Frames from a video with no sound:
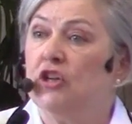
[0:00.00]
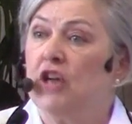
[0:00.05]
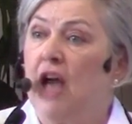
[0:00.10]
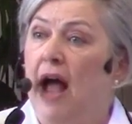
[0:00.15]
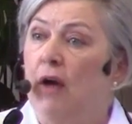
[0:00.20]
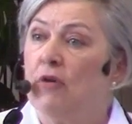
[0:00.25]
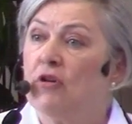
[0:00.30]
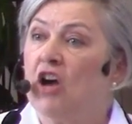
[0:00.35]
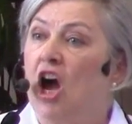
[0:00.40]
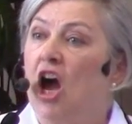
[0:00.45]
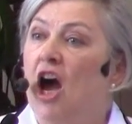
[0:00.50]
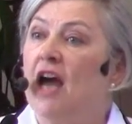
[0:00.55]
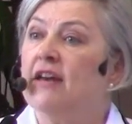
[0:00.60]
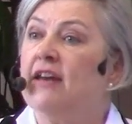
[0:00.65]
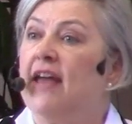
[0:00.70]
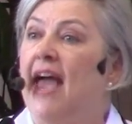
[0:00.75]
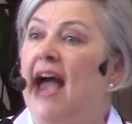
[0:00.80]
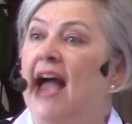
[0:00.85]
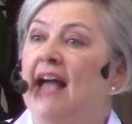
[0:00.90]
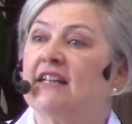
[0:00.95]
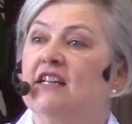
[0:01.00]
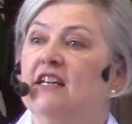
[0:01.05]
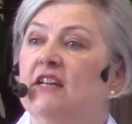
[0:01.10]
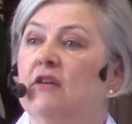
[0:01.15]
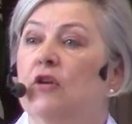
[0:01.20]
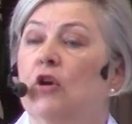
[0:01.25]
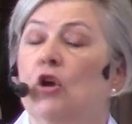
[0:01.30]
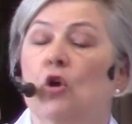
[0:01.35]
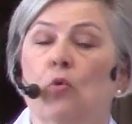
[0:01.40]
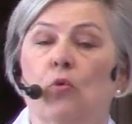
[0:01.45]
how God
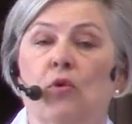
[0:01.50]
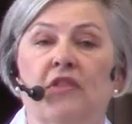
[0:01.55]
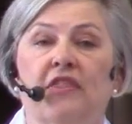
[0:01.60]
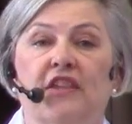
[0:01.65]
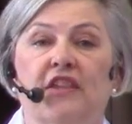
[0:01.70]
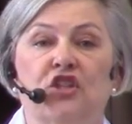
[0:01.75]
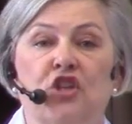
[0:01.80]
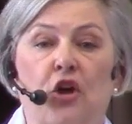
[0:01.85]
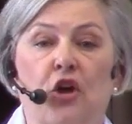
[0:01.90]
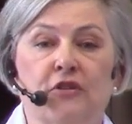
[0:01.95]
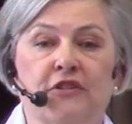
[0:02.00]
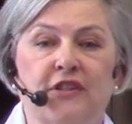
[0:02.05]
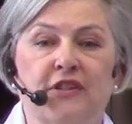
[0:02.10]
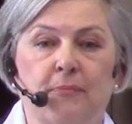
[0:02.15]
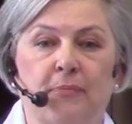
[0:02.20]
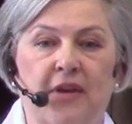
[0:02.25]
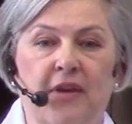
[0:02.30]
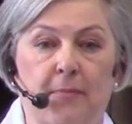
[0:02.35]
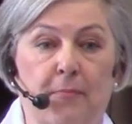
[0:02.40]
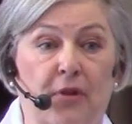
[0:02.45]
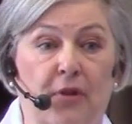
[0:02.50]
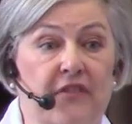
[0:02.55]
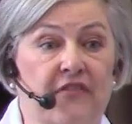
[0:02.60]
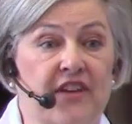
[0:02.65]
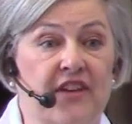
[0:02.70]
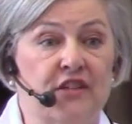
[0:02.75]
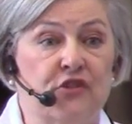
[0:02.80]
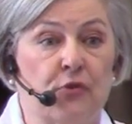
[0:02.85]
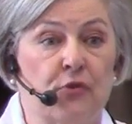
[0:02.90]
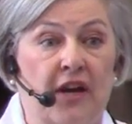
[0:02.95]
acted with the chosen people
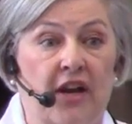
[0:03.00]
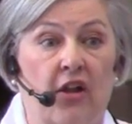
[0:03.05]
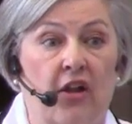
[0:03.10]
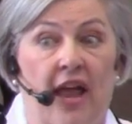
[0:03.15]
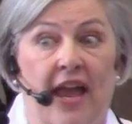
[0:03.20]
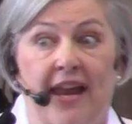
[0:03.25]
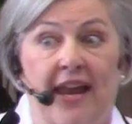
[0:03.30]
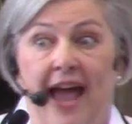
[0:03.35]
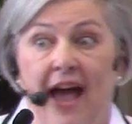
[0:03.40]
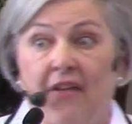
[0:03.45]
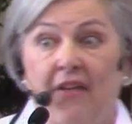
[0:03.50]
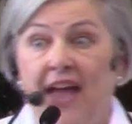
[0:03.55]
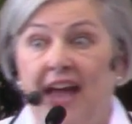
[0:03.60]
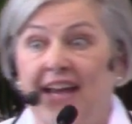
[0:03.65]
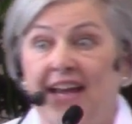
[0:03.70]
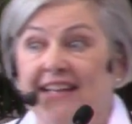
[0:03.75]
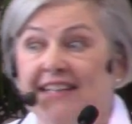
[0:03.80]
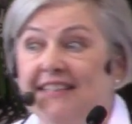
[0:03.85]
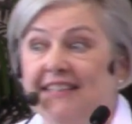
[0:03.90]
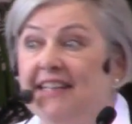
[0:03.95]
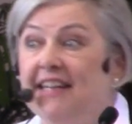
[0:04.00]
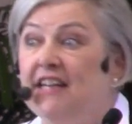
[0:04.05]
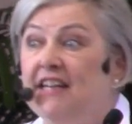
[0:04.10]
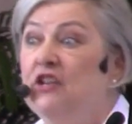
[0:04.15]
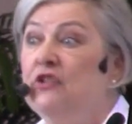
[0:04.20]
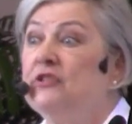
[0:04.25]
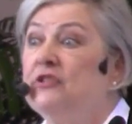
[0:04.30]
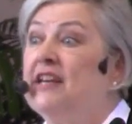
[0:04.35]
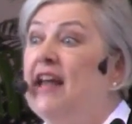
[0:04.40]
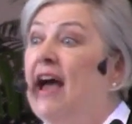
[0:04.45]
of Israel, and how that
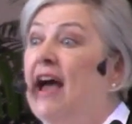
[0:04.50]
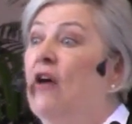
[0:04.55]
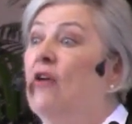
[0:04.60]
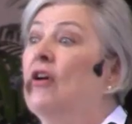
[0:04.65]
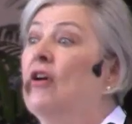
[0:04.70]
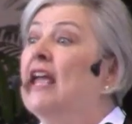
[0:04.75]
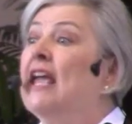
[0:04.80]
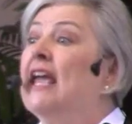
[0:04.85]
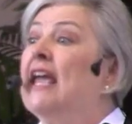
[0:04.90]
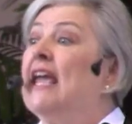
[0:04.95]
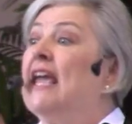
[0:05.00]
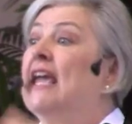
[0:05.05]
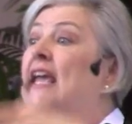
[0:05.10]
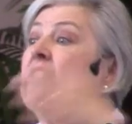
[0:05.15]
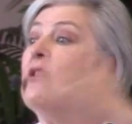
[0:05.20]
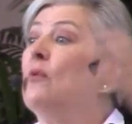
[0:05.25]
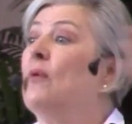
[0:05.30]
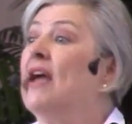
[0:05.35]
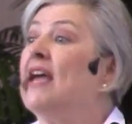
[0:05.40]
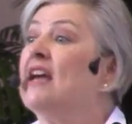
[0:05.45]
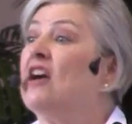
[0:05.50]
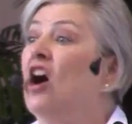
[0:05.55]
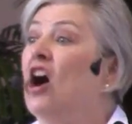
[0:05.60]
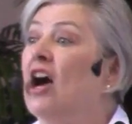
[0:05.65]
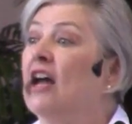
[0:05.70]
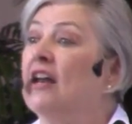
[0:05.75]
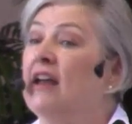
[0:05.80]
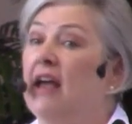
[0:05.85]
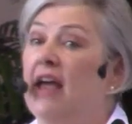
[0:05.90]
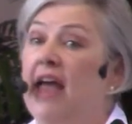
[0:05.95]
continues now in the way
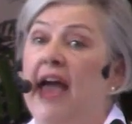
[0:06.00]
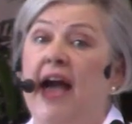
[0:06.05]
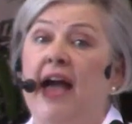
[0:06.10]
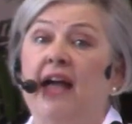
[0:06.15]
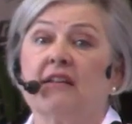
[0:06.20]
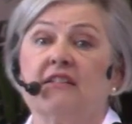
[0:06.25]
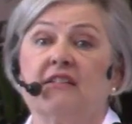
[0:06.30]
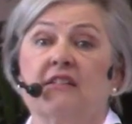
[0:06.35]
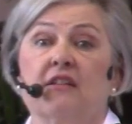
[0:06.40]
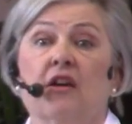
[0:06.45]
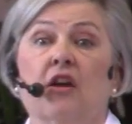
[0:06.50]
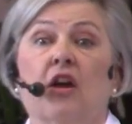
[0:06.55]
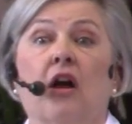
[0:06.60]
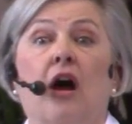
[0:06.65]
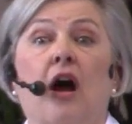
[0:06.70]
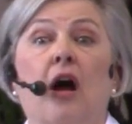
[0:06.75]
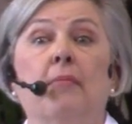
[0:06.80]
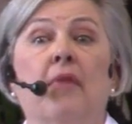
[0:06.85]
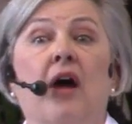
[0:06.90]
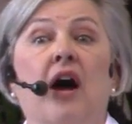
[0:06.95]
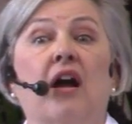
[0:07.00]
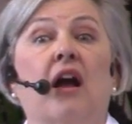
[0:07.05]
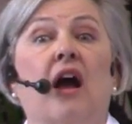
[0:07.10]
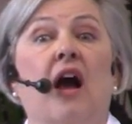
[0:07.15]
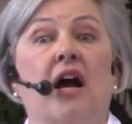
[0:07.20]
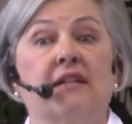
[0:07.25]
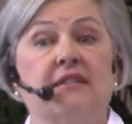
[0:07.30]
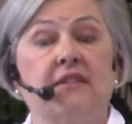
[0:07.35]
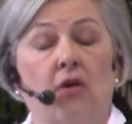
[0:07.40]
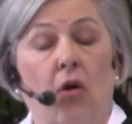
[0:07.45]
God acts among
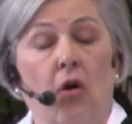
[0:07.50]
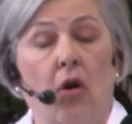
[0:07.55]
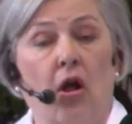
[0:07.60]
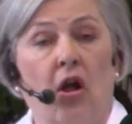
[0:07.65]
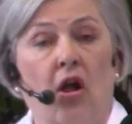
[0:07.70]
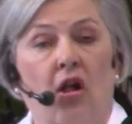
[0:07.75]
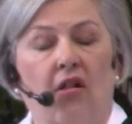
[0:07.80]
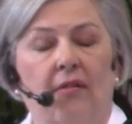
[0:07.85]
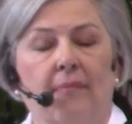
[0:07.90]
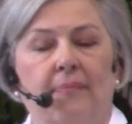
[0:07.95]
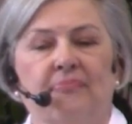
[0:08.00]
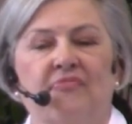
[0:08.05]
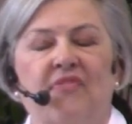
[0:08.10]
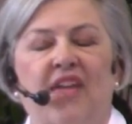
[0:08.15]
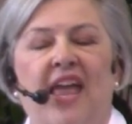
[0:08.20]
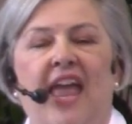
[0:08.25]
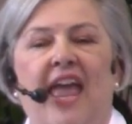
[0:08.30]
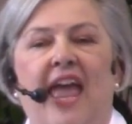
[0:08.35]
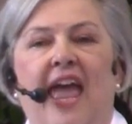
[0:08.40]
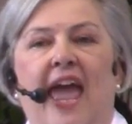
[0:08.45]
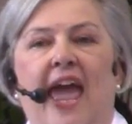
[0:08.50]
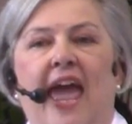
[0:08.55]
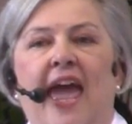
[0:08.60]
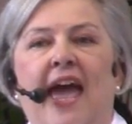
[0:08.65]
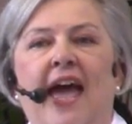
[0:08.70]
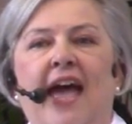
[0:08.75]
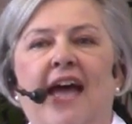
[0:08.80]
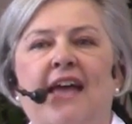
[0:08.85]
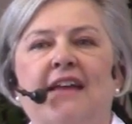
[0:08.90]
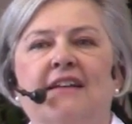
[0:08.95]
us all,
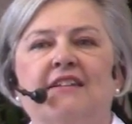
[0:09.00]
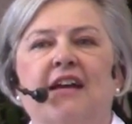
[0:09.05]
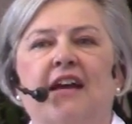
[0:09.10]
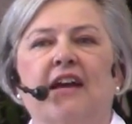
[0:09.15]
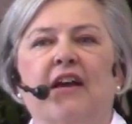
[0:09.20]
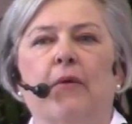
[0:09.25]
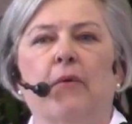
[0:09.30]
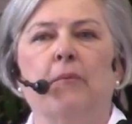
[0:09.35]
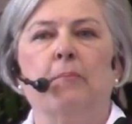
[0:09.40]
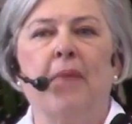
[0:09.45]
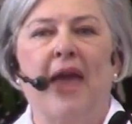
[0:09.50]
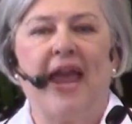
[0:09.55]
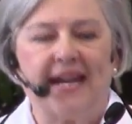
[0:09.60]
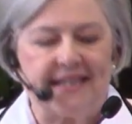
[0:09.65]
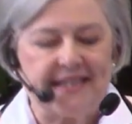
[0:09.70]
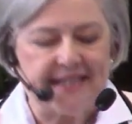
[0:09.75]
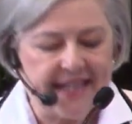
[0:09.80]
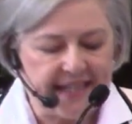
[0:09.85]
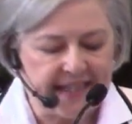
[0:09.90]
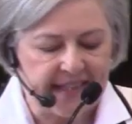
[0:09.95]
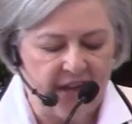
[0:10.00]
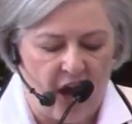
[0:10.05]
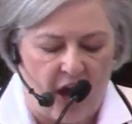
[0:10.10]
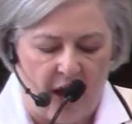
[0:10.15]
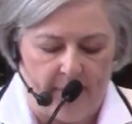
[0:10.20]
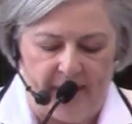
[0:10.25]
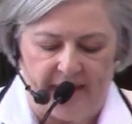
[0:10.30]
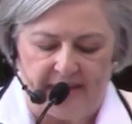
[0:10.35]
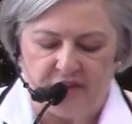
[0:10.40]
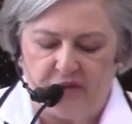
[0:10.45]
and makes this
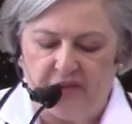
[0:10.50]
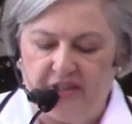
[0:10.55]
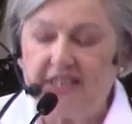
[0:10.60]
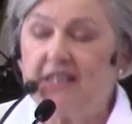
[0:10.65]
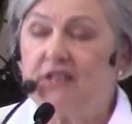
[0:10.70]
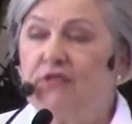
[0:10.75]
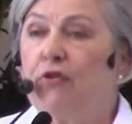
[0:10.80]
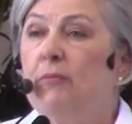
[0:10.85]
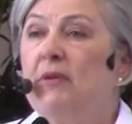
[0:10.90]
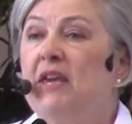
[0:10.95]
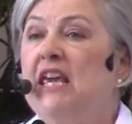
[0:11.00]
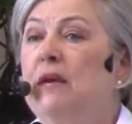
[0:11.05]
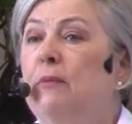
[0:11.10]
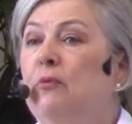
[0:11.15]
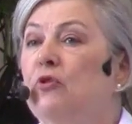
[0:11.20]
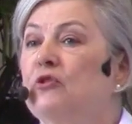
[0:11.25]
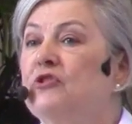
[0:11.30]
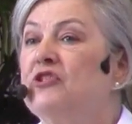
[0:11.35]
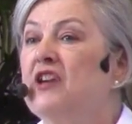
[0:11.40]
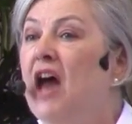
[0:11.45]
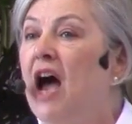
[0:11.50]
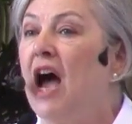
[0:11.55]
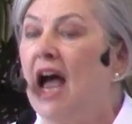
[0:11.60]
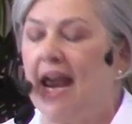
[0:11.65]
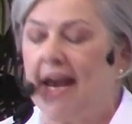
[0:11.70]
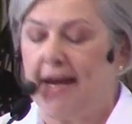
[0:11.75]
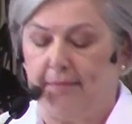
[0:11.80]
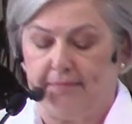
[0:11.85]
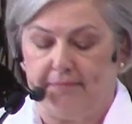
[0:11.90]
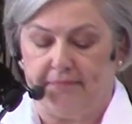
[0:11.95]
comment. So this is from Hebrews
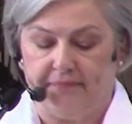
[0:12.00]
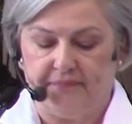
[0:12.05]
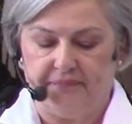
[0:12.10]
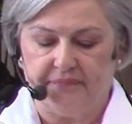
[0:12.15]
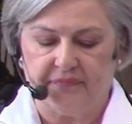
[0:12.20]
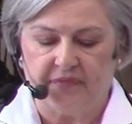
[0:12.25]
9.